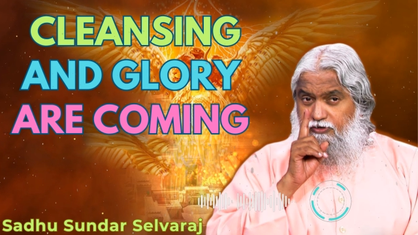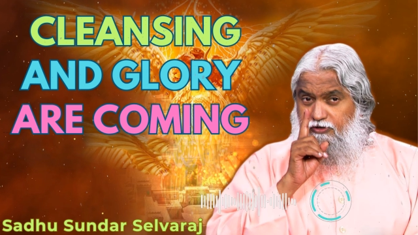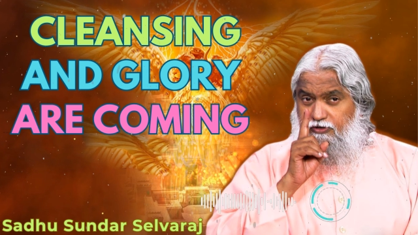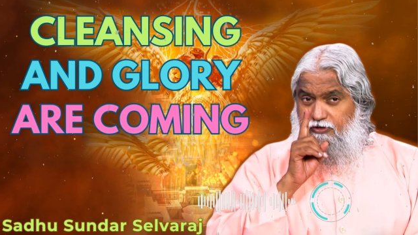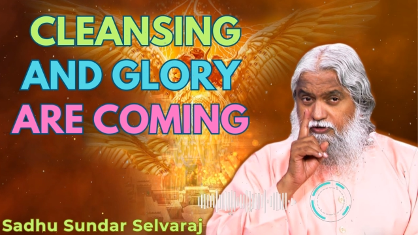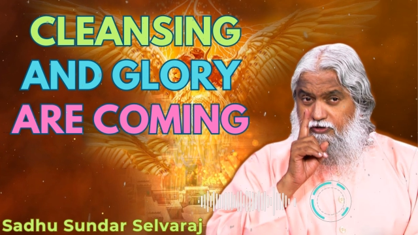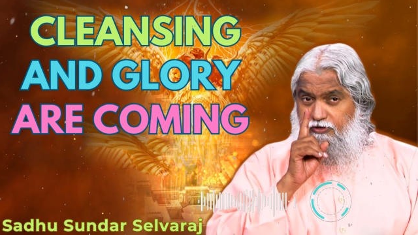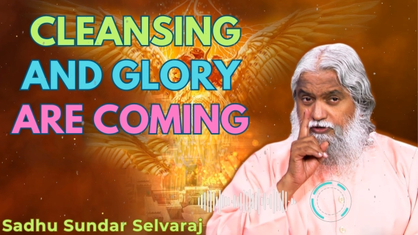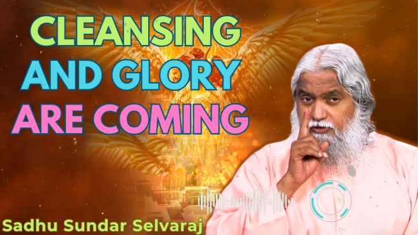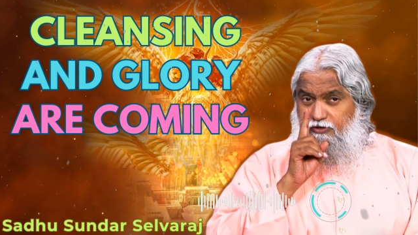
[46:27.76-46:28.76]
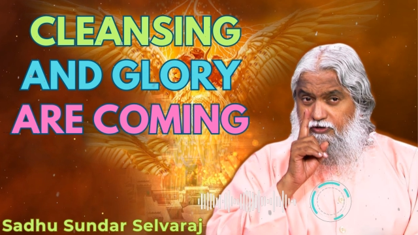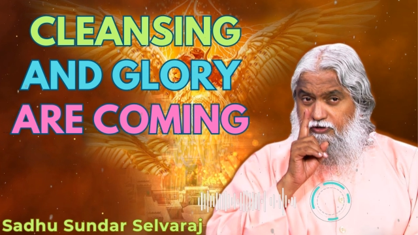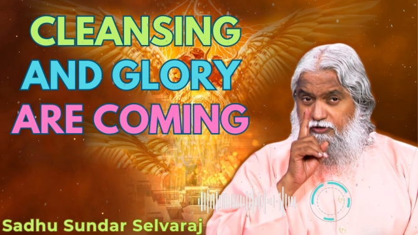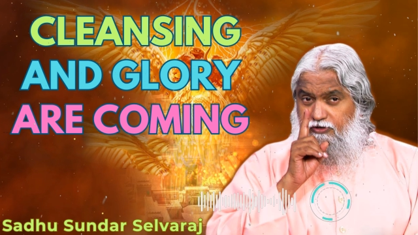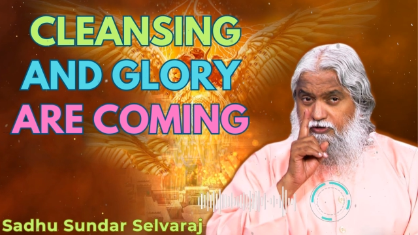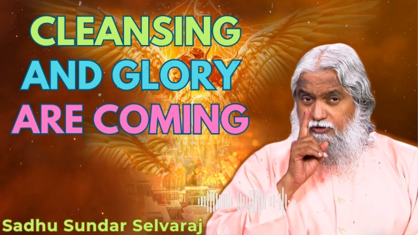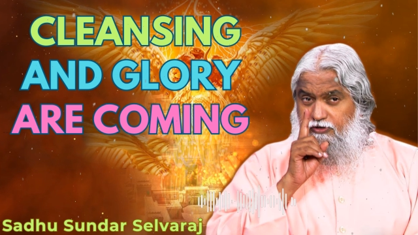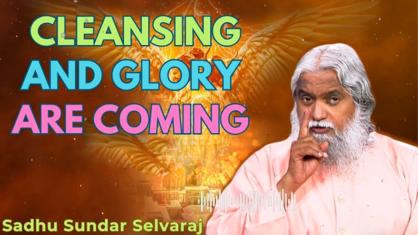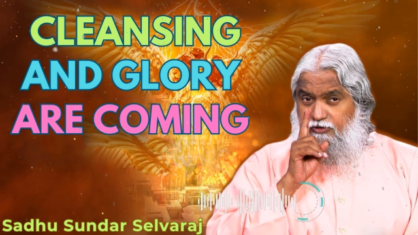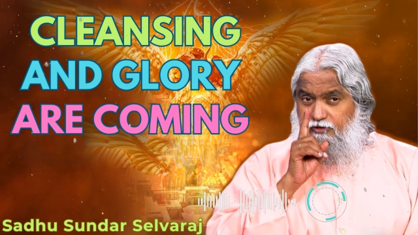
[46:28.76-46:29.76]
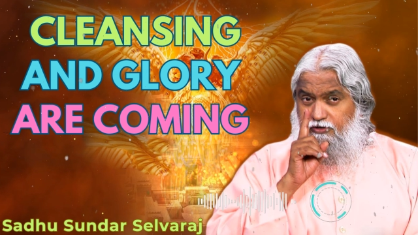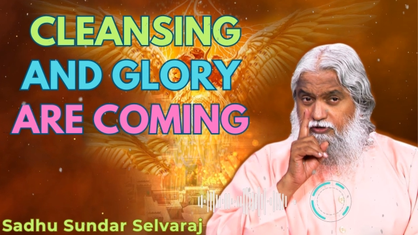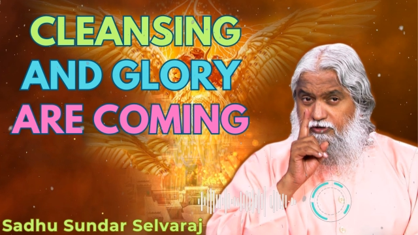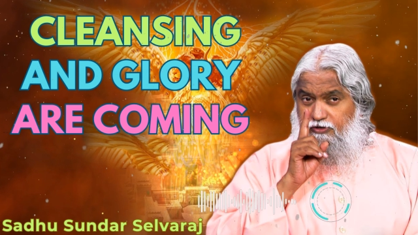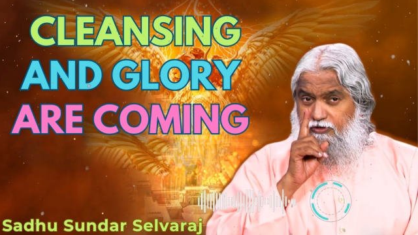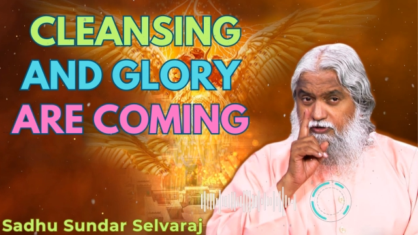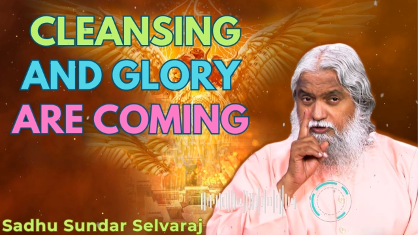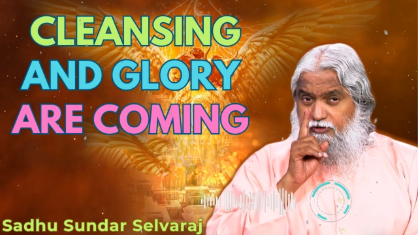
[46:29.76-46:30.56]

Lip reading: (silence)